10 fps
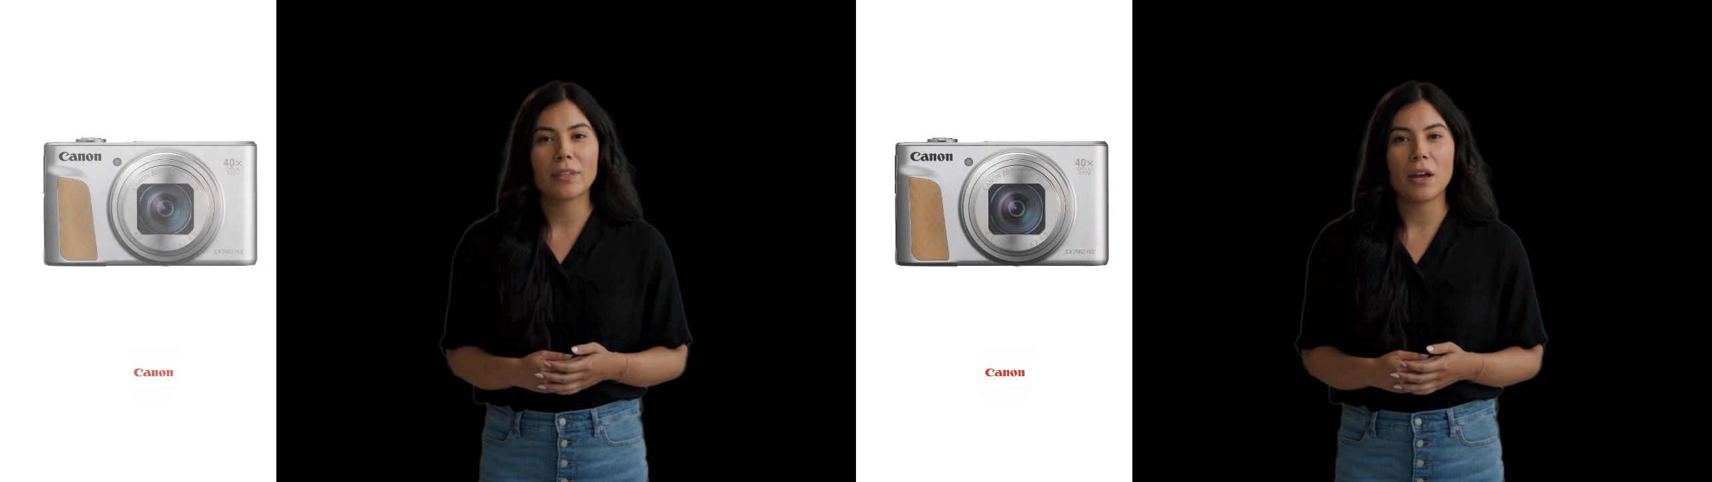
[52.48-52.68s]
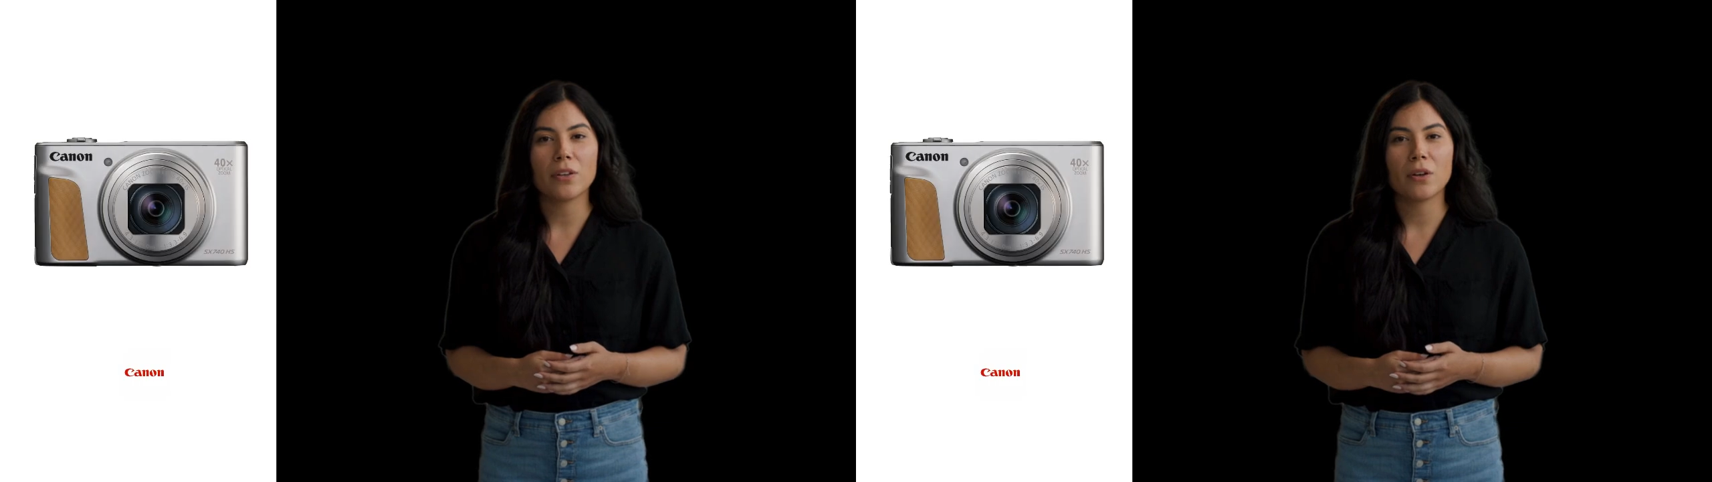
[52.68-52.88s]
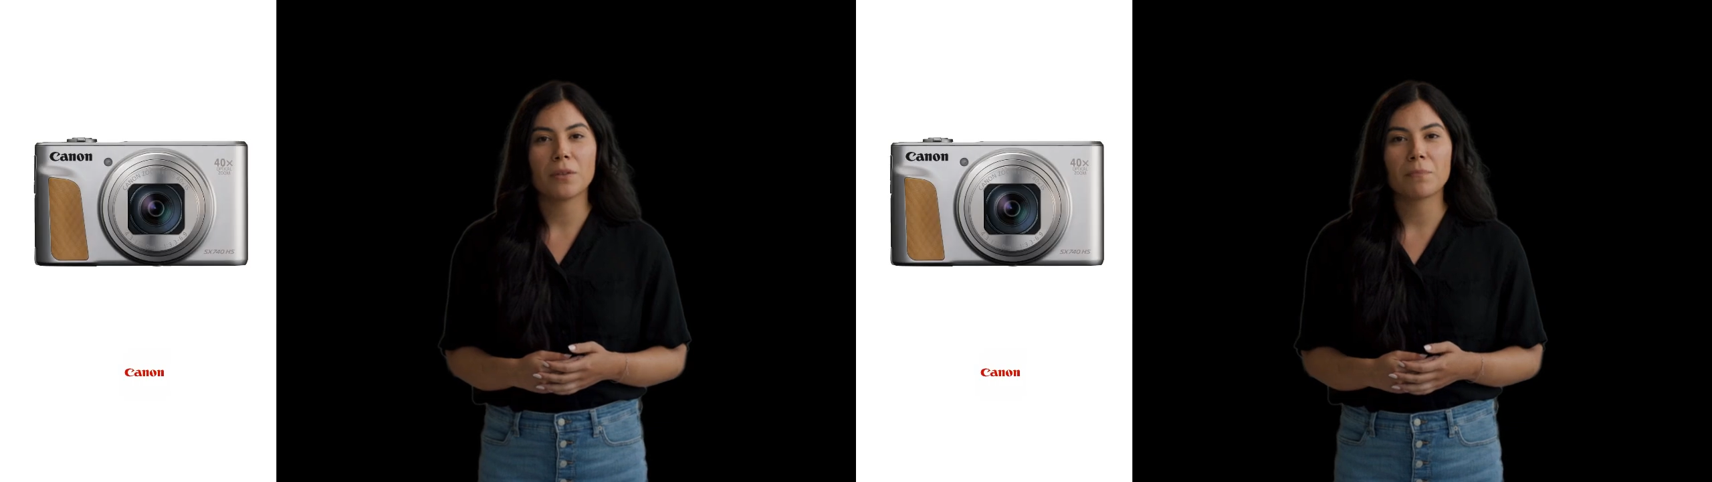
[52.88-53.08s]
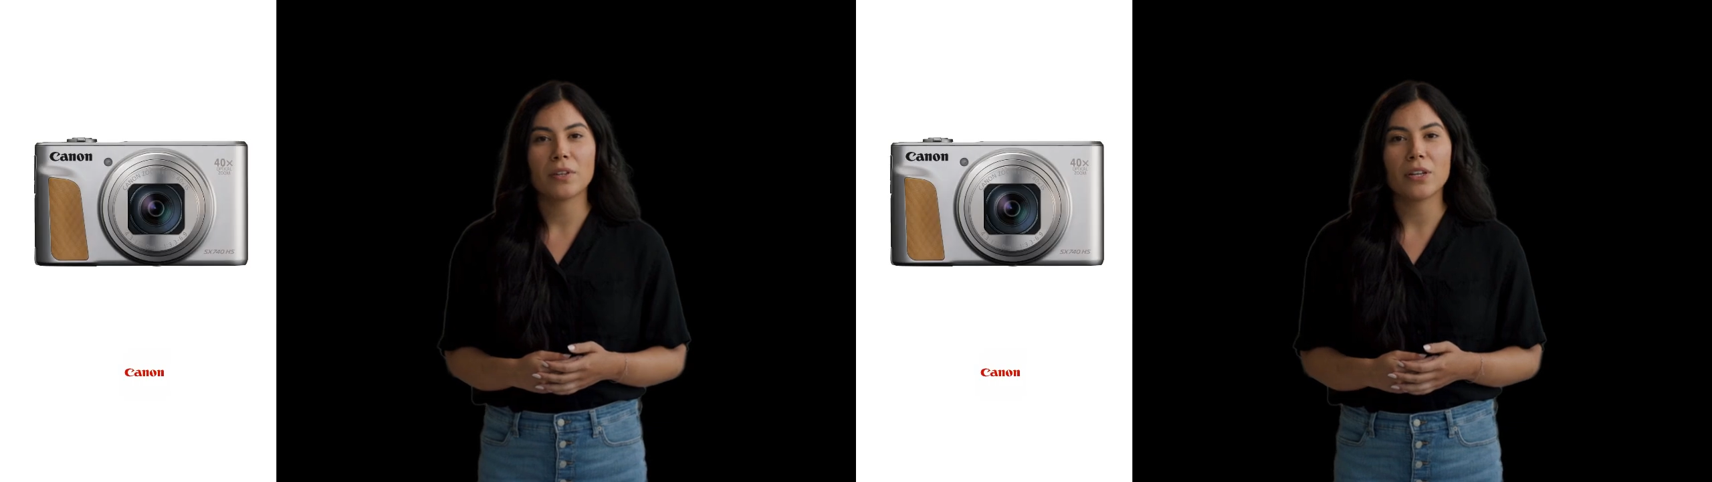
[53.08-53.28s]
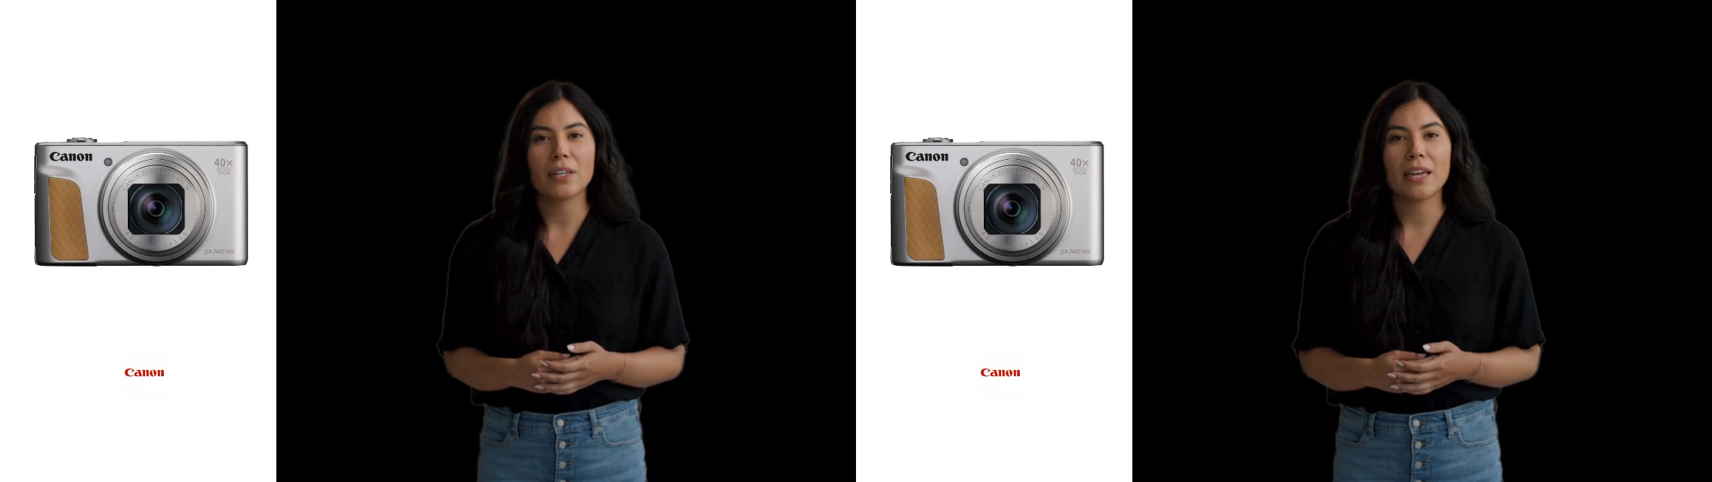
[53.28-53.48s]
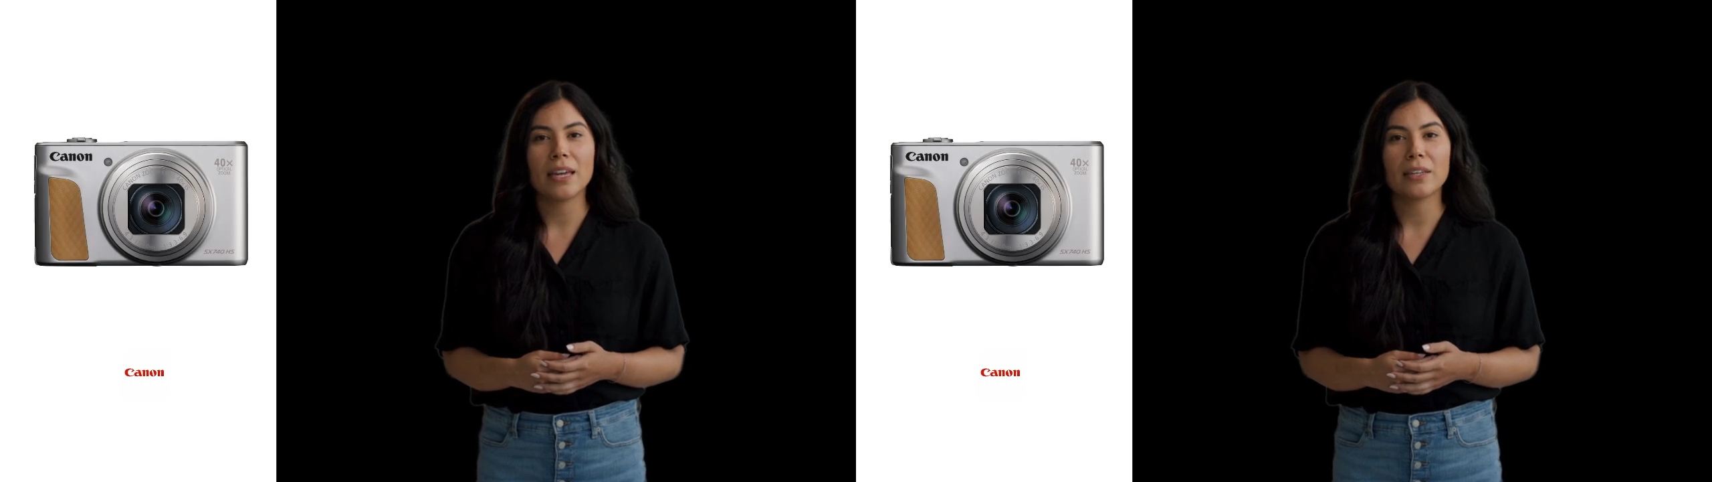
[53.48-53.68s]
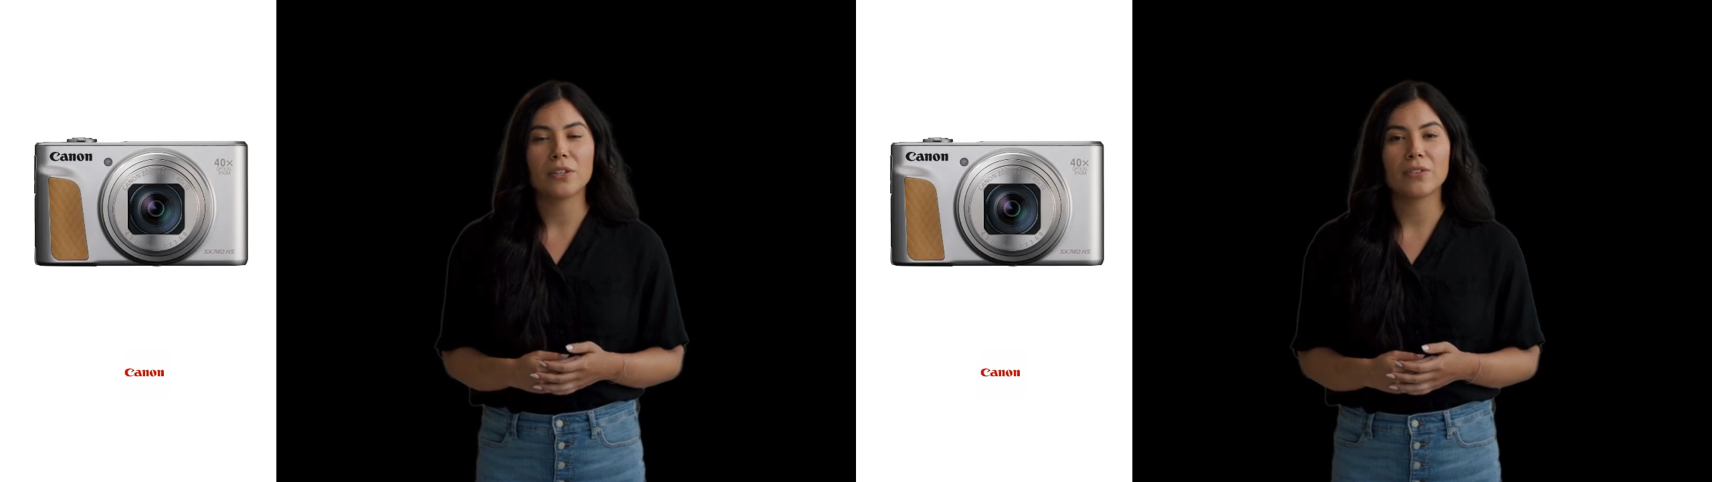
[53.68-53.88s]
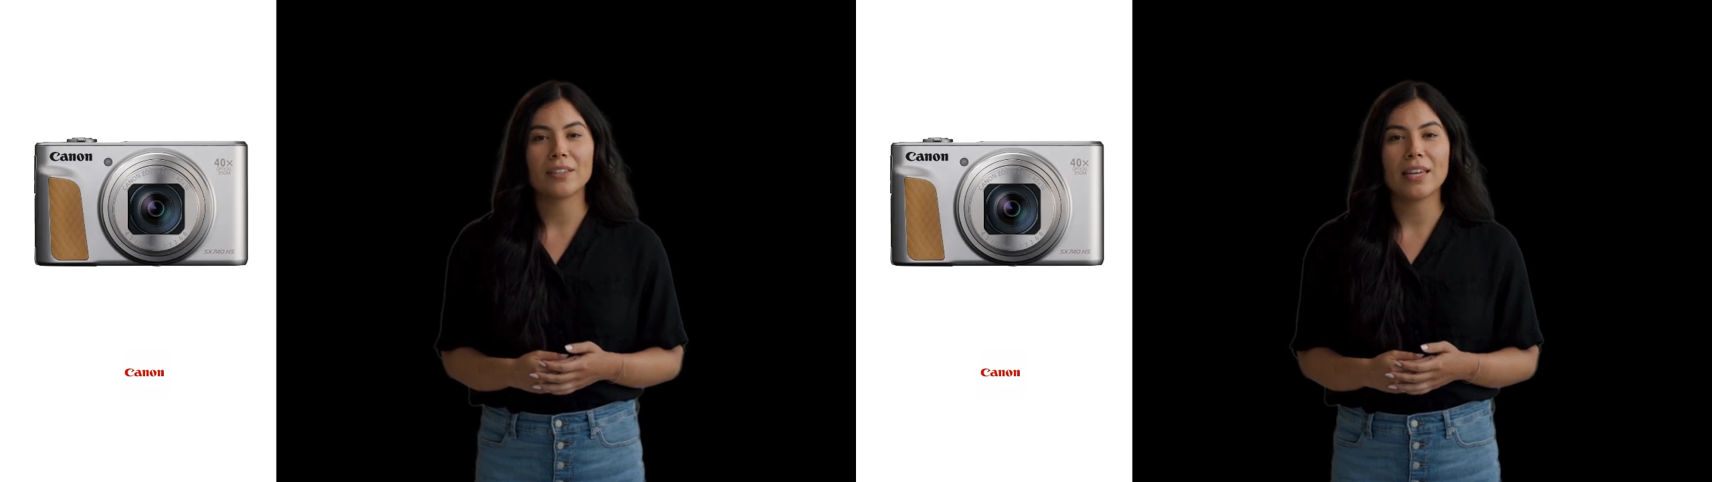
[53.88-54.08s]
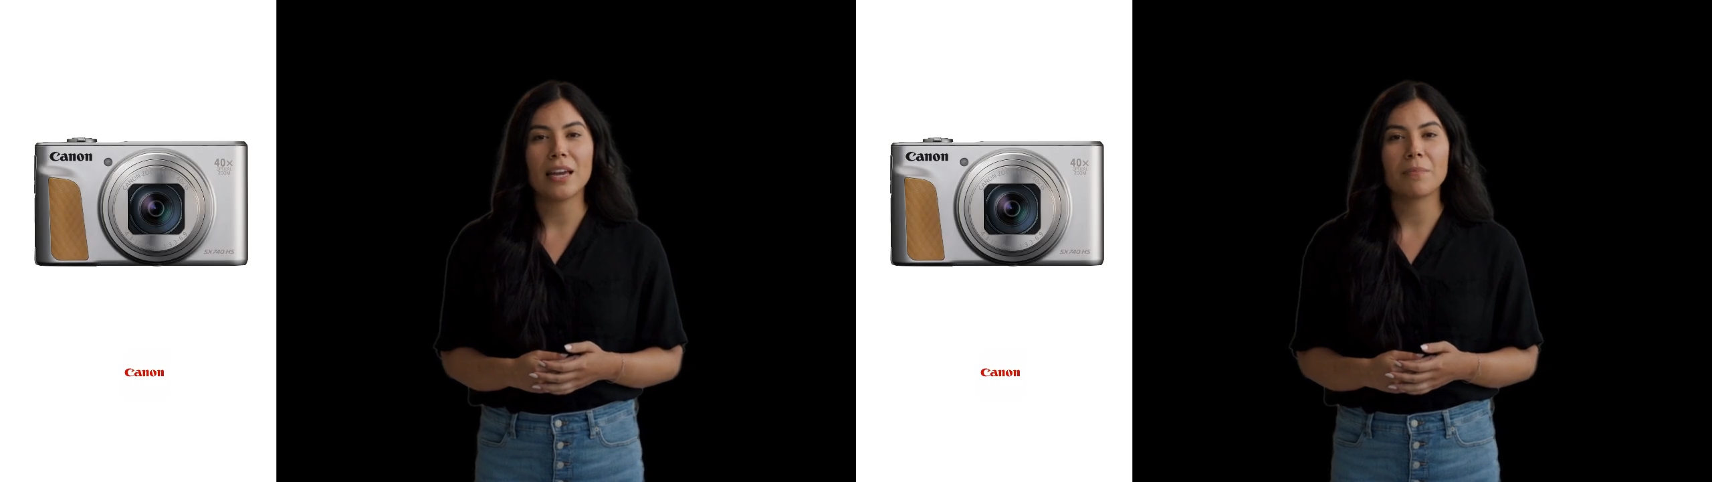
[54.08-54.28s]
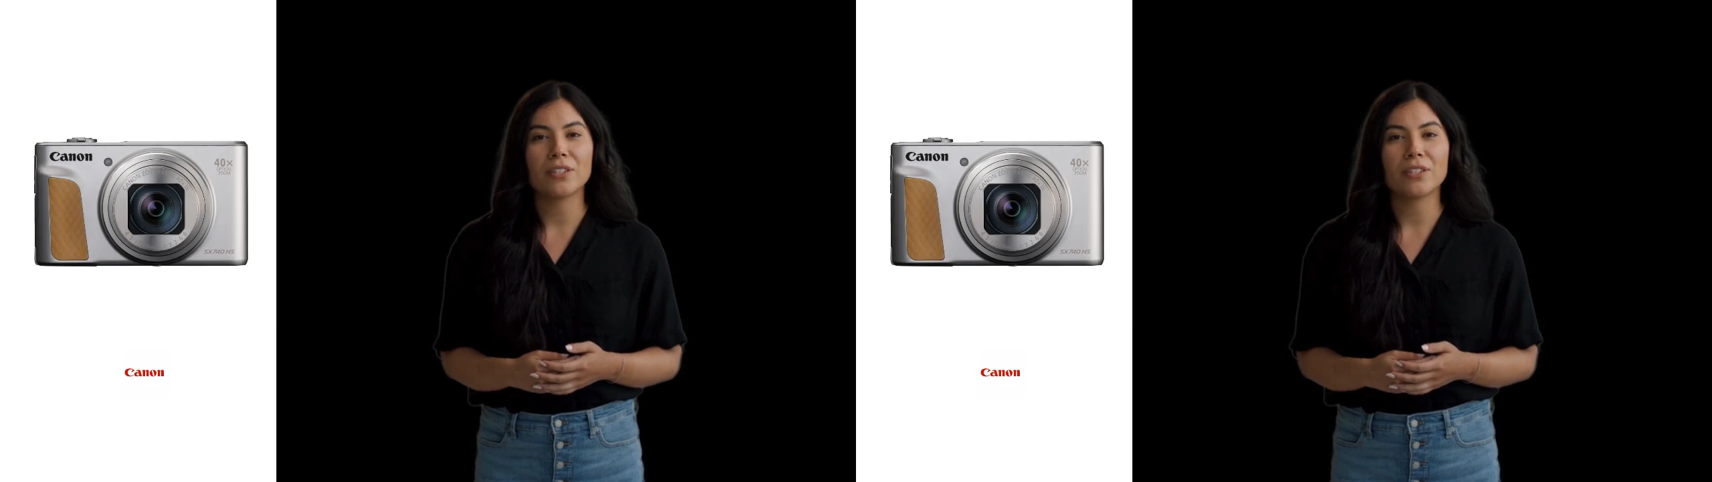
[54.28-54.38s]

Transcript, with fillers: On your computer, use the